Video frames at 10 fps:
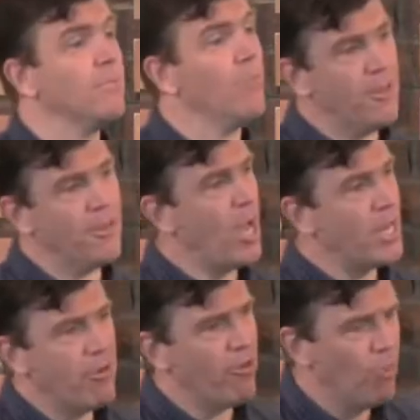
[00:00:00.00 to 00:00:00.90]
mind the
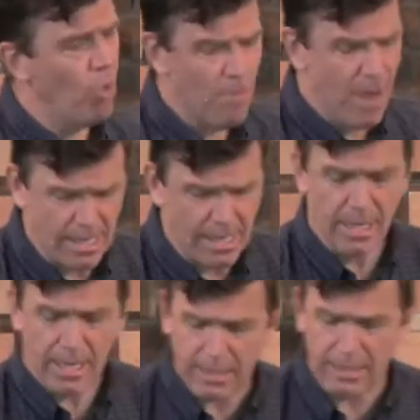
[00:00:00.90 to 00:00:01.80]
idea of more money,
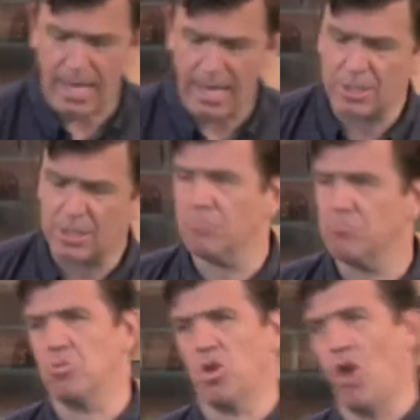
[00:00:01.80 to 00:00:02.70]
he says, "Go